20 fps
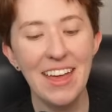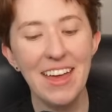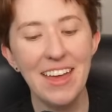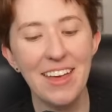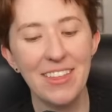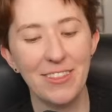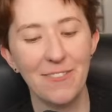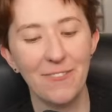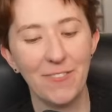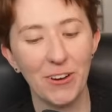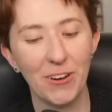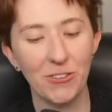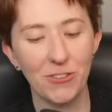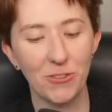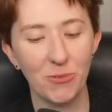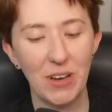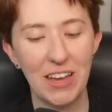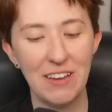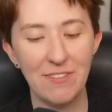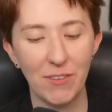The
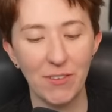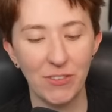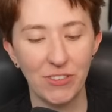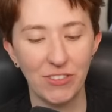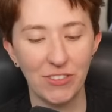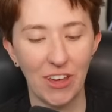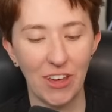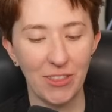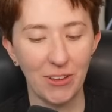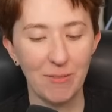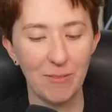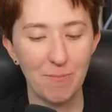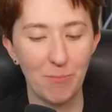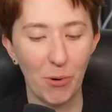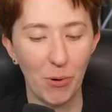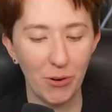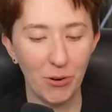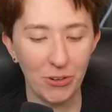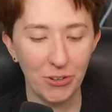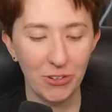first wave of southern
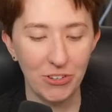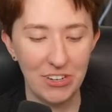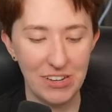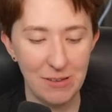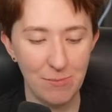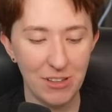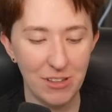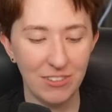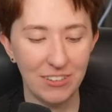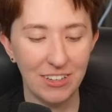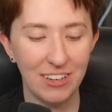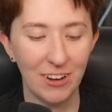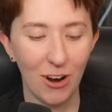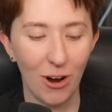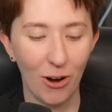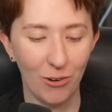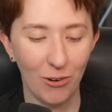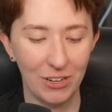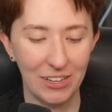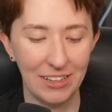border demons had
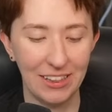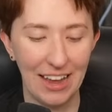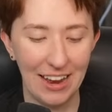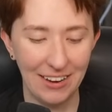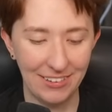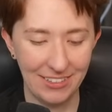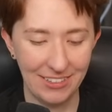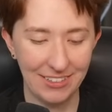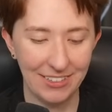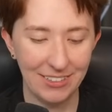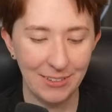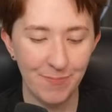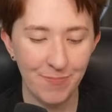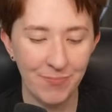already landed.